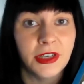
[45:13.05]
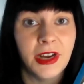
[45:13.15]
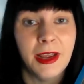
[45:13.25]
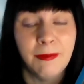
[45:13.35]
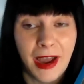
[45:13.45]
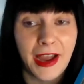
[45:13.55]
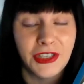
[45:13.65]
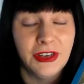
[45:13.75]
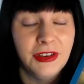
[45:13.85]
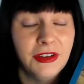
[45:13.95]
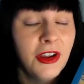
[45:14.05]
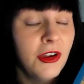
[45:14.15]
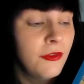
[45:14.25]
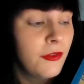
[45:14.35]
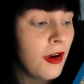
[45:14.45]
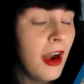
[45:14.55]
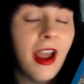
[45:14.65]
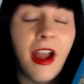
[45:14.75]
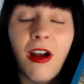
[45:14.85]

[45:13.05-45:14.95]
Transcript: And I imagine for